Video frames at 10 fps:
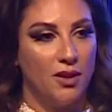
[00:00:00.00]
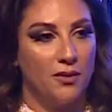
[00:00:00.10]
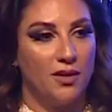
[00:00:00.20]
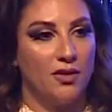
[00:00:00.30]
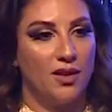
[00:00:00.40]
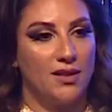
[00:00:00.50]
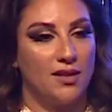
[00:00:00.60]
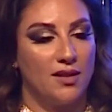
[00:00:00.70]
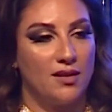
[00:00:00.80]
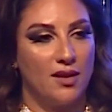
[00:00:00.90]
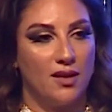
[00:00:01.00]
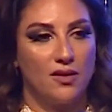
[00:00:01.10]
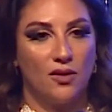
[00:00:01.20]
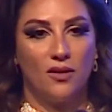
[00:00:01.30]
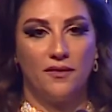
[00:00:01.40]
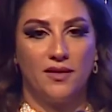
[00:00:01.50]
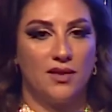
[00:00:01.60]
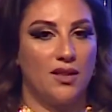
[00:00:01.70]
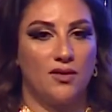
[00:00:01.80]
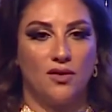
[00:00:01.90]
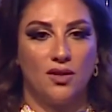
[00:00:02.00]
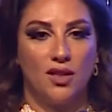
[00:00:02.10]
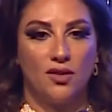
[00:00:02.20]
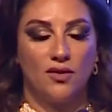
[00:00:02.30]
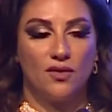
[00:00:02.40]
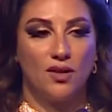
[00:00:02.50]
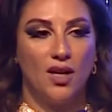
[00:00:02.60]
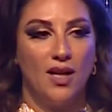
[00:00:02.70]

with the United States, all the fintech associations.